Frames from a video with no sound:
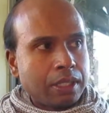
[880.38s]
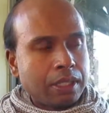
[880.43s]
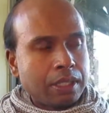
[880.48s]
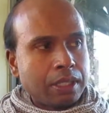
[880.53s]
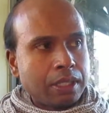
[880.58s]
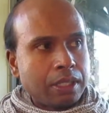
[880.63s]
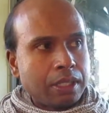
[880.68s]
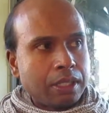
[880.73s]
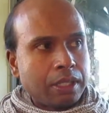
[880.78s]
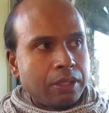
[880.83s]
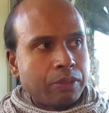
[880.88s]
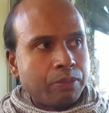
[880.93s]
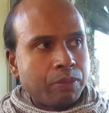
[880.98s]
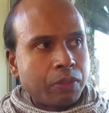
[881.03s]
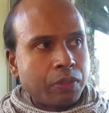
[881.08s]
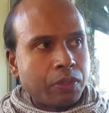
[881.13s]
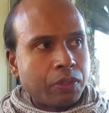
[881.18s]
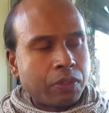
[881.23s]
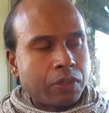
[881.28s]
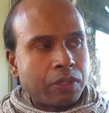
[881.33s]
uh, the
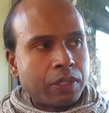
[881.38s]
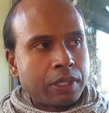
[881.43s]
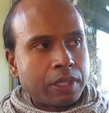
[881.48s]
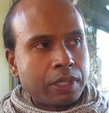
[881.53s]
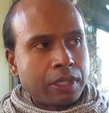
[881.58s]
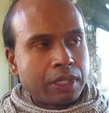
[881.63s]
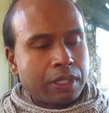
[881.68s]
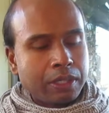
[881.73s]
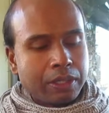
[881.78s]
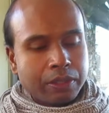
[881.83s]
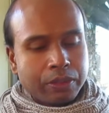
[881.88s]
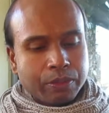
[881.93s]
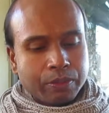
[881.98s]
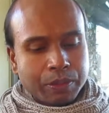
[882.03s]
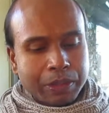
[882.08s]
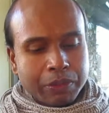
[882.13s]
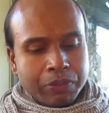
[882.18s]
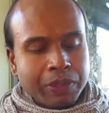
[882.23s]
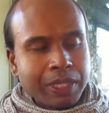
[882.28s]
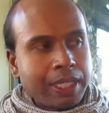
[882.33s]
more,
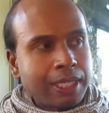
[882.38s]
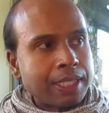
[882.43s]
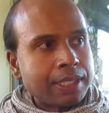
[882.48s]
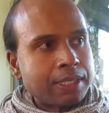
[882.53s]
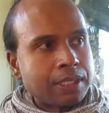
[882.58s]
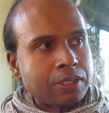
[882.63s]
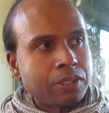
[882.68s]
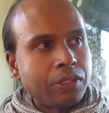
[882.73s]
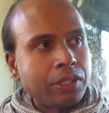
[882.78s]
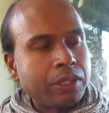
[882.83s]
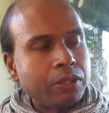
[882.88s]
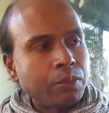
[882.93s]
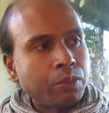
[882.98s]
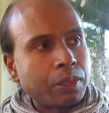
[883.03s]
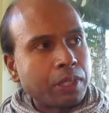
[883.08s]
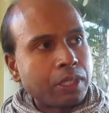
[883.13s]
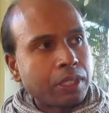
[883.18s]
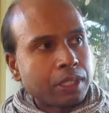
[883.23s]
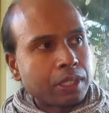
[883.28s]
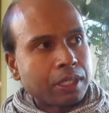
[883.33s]
but really it's doing the
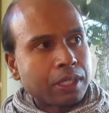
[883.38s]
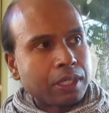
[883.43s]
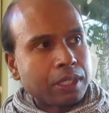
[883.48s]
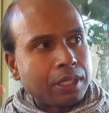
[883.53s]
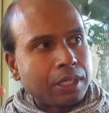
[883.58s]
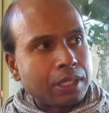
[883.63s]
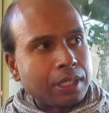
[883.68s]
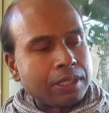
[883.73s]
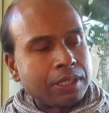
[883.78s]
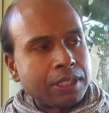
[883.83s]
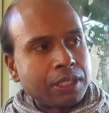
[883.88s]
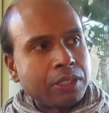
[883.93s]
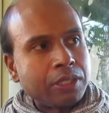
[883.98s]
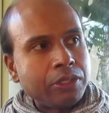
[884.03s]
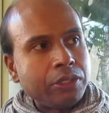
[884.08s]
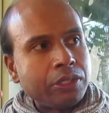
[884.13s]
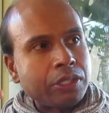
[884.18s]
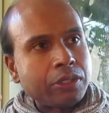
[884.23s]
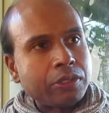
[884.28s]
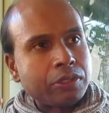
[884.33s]
work until
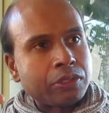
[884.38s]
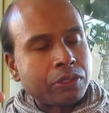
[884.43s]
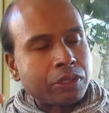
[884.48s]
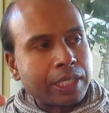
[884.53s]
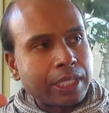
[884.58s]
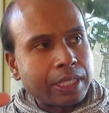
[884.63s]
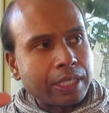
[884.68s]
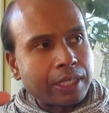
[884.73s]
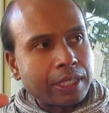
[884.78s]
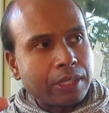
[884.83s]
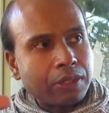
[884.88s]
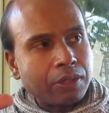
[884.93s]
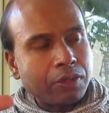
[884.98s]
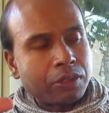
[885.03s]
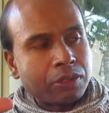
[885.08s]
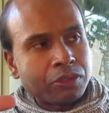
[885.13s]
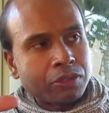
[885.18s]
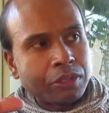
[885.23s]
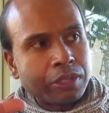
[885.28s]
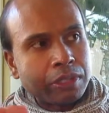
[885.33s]
you don't track
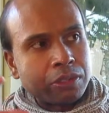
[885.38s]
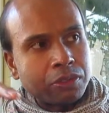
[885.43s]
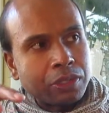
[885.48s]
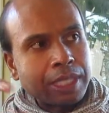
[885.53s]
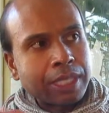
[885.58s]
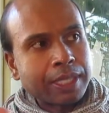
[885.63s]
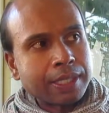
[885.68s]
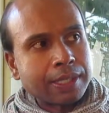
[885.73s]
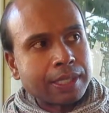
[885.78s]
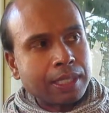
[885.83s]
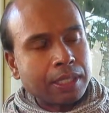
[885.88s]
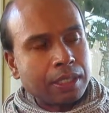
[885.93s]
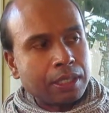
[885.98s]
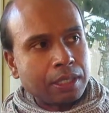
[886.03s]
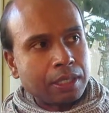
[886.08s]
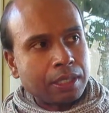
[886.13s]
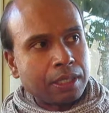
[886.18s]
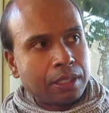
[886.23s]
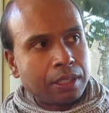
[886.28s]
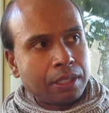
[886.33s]
or a, tr a track is
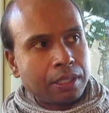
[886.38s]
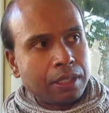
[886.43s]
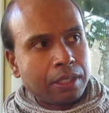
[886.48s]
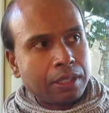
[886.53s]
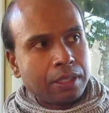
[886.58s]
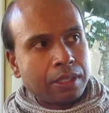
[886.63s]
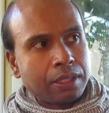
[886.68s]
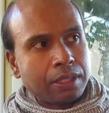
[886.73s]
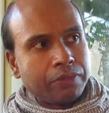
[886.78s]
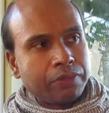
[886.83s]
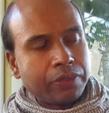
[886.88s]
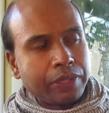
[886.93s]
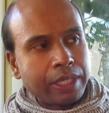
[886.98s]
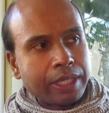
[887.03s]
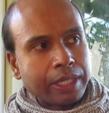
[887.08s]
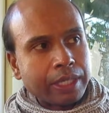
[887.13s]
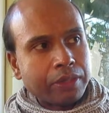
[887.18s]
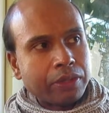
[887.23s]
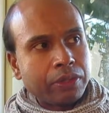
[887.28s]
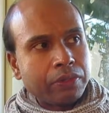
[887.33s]
little
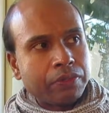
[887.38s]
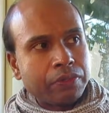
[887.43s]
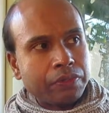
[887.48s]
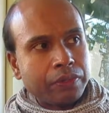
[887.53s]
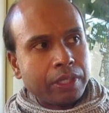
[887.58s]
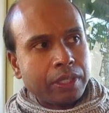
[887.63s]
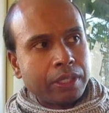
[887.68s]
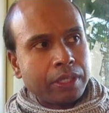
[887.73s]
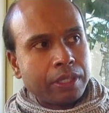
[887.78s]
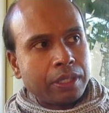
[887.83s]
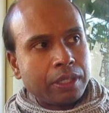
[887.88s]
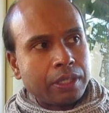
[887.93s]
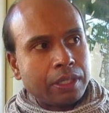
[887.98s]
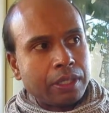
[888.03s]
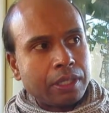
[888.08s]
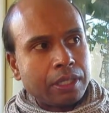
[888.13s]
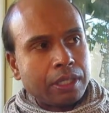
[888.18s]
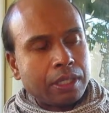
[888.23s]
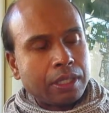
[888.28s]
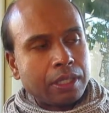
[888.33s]
feeling out the fear,
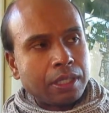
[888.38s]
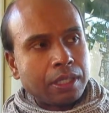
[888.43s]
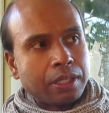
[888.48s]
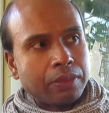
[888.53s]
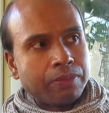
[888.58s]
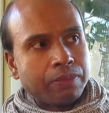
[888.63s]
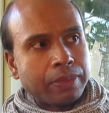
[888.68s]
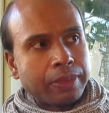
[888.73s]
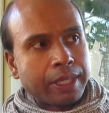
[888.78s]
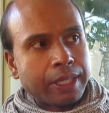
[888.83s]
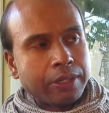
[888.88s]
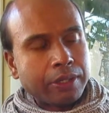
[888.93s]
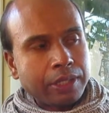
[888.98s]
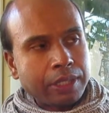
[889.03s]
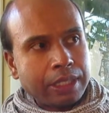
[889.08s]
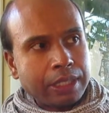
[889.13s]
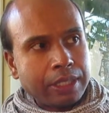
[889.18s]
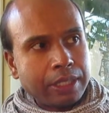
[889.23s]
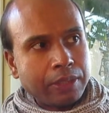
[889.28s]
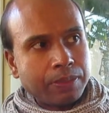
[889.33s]
um,
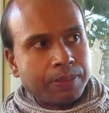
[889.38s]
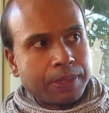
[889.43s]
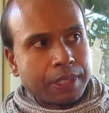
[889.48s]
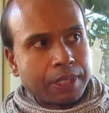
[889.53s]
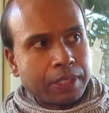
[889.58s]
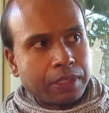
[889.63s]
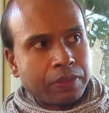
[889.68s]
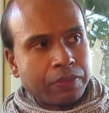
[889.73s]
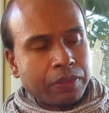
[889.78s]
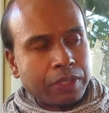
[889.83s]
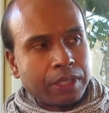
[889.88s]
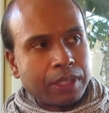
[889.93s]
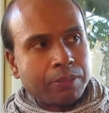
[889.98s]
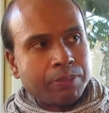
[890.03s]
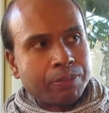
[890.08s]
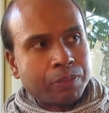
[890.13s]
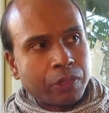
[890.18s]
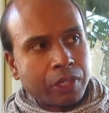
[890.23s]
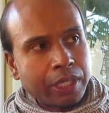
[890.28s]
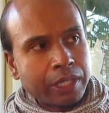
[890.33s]
going to the observer,
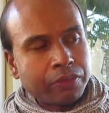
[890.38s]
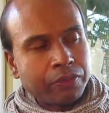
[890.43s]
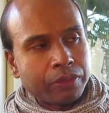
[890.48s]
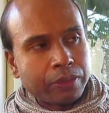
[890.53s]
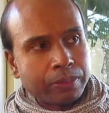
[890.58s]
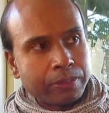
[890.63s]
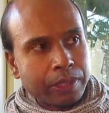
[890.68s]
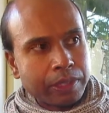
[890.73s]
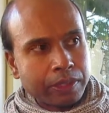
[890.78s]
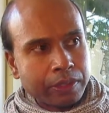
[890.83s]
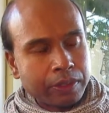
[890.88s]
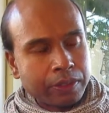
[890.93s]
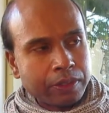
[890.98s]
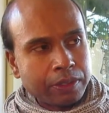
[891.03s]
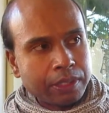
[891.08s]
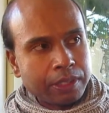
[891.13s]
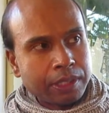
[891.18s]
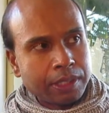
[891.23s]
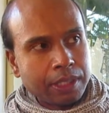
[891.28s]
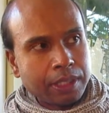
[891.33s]
praying for a miracle
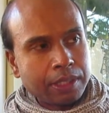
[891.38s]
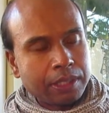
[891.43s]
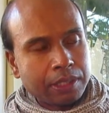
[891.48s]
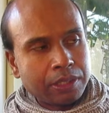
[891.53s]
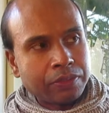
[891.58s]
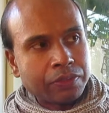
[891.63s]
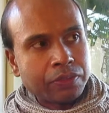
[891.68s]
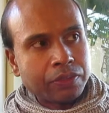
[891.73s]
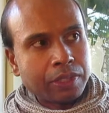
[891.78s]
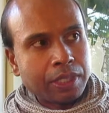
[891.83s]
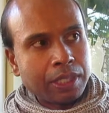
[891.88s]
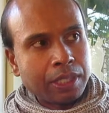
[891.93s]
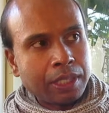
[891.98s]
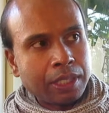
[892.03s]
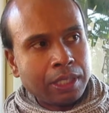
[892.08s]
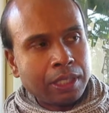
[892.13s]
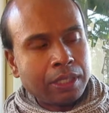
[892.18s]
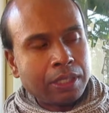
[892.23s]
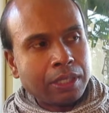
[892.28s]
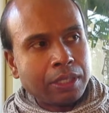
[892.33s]
to see it
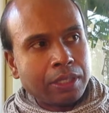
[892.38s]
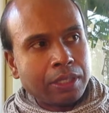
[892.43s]
differently,